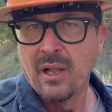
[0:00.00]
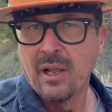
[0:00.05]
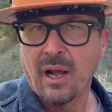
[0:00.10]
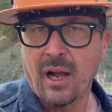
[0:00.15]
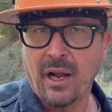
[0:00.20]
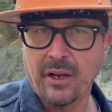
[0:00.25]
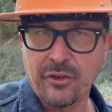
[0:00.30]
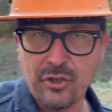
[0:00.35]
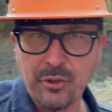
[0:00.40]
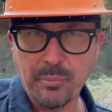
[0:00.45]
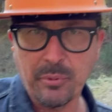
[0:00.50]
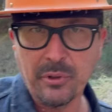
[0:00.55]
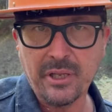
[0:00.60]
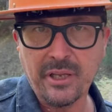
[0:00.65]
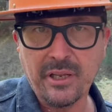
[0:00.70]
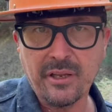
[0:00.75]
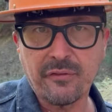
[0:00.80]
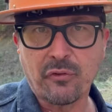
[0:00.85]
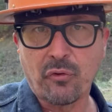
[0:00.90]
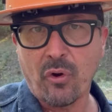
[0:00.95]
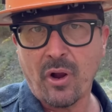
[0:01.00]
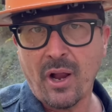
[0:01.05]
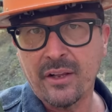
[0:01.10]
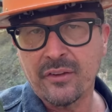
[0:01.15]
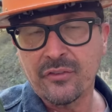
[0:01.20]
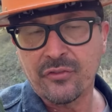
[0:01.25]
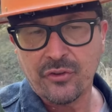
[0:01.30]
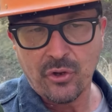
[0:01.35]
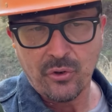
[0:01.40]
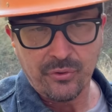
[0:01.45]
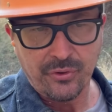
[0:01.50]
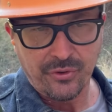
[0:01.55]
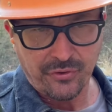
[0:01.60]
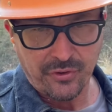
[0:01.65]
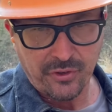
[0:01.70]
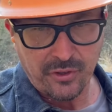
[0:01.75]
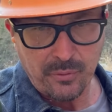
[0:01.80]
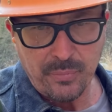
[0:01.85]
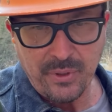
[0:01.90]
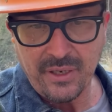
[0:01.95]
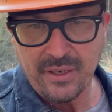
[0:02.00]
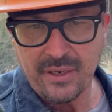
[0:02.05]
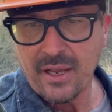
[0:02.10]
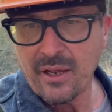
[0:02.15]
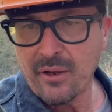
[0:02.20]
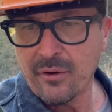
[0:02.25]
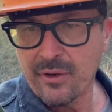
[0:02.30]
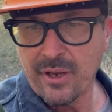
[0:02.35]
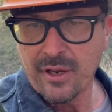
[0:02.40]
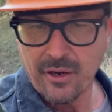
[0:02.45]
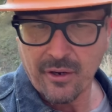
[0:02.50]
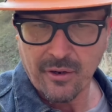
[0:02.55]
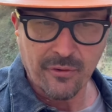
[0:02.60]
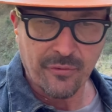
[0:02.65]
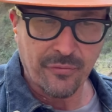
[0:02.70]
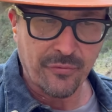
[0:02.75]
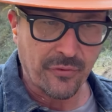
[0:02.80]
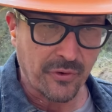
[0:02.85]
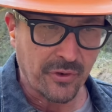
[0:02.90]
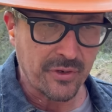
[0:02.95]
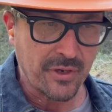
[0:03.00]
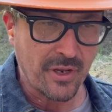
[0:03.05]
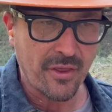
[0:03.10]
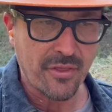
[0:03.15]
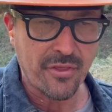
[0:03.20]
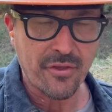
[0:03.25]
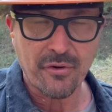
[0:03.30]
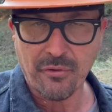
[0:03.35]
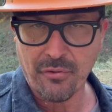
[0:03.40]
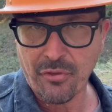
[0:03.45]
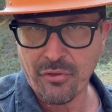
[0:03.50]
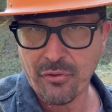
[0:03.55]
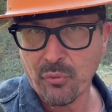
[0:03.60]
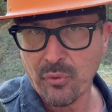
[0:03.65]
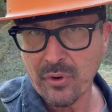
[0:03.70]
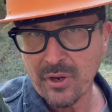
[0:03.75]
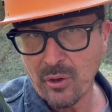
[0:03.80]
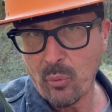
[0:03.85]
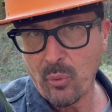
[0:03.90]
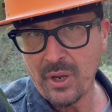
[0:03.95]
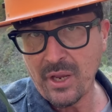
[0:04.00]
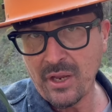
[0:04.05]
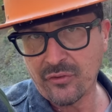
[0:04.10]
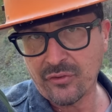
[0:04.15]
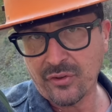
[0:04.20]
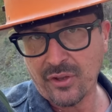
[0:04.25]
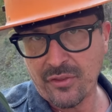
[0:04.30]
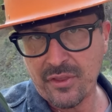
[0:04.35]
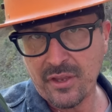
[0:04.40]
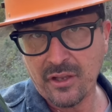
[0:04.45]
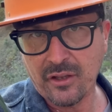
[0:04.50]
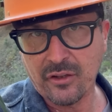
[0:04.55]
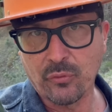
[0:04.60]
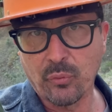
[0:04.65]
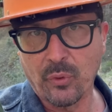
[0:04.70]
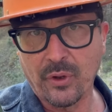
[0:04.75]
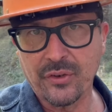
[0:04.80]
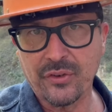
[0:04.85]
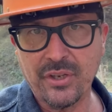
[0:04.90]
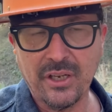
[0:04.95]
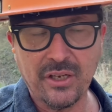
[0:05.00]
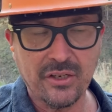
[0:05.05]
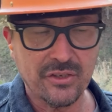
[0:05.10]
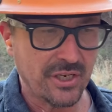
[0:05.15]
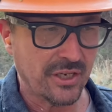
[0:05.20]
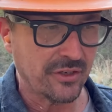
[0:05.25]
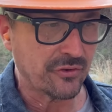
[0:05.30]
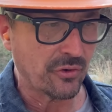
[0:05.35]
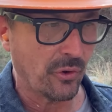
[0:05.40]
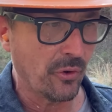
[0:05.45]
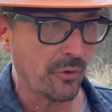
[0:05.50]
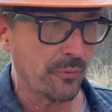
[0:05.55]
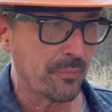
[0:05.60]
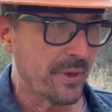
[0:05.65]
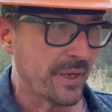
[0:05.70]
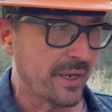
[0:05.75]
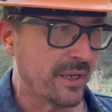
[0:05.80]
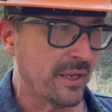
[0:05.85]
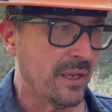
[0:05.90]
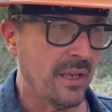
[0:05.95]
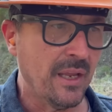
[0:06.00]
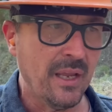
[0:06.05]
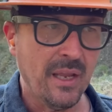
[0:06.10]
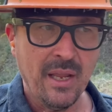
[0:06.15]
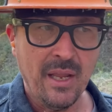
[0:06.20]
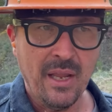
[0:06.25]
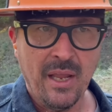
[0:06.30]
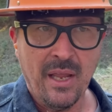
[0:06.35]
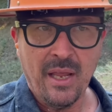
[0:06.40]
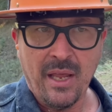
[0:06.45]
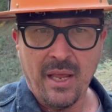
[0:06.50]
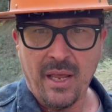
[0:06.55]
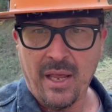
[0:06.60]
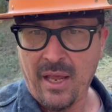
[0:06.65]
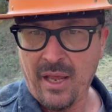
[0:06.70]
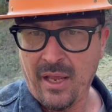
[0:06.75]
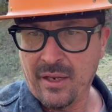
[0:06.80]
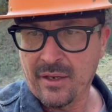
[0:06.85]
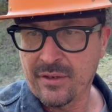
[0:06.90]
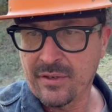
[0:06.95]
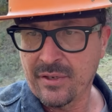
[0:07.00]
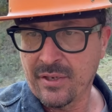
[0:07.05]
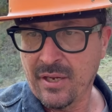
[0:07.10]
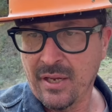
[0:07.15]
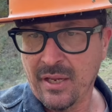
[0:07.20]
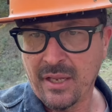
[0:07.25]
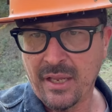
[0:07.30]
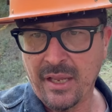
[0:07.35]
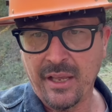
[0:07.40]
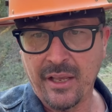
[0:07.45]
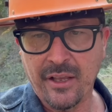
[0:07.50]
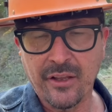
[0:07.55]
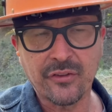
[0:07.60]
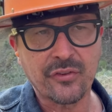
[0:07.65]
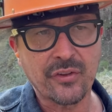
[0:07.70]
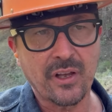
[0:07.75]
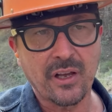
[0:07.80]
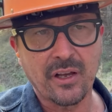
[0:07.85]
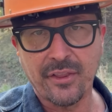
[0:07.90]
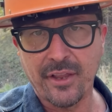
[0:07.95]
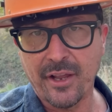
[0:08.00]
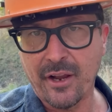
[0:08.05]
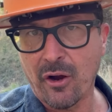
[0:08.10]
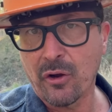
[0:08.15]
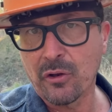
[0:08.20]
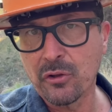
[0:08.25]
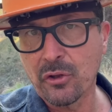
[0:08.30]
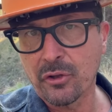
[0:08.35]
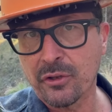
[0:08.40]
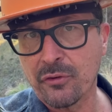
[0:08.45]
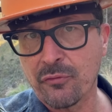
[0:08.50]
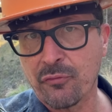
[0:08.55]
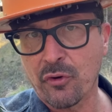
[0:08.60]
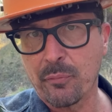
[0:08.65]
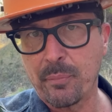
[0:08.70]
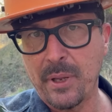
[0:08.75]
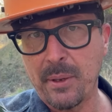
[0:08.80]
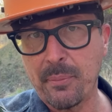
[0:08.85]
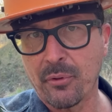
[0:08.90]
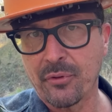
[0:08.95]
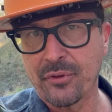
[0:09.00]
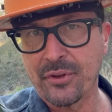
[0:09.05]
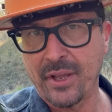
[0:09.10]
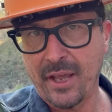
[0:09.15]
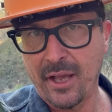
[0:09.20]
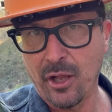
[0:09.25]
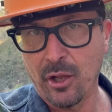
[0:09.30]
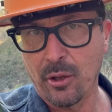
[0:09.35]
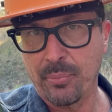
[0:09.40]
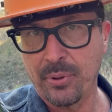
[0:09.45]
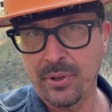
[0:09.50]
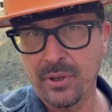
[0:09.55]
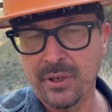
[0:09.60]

I do believe Grindstone is gonna be down here for another three weeks, I think is what TJ told me. And he is, uh, they are looking for people to help.